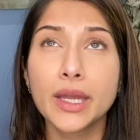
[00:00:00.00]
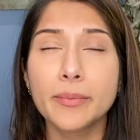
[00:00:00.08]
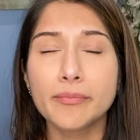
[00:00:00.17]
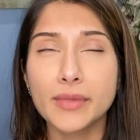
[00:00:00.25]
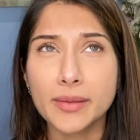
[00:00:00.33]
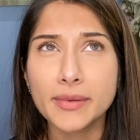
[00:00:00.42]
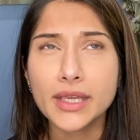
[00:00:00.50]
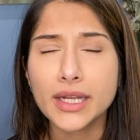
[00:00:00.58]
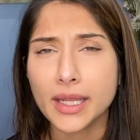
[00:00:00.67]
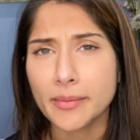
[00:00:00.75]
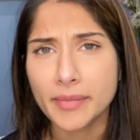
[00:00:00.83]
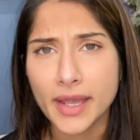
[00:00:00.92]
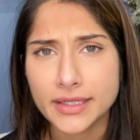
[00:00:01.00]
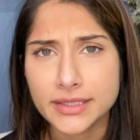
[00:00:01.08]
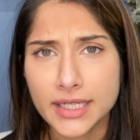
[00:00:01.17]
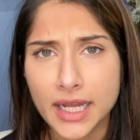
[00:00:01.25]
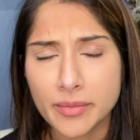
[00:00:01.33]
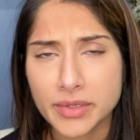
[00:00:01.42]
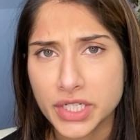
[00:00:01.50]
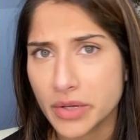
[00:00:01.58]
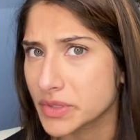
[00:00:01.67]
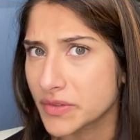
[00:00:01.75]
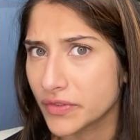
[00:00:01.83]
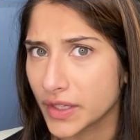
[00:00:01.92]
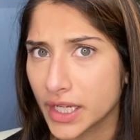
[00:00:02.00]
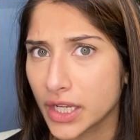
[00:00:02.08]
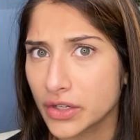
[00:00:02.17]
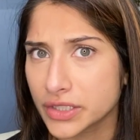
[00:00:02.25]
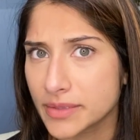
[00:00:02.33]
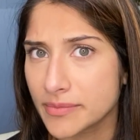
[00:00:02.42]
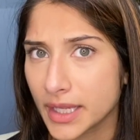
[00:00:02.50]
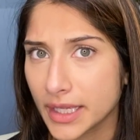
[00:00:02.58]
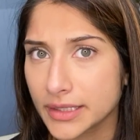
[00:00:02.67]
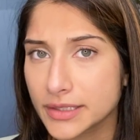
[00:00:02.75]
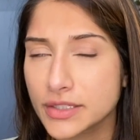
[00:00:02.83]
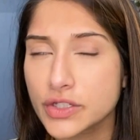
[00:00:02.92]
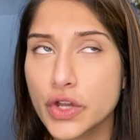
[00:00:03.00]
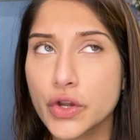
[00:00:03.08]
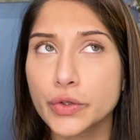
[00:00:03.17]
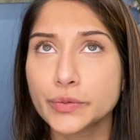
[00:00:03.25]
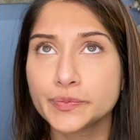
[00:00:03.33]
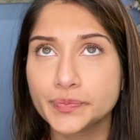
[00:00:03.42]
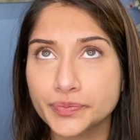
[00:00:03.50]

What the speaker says: Maybe it impacted how much I was feeding on demand. So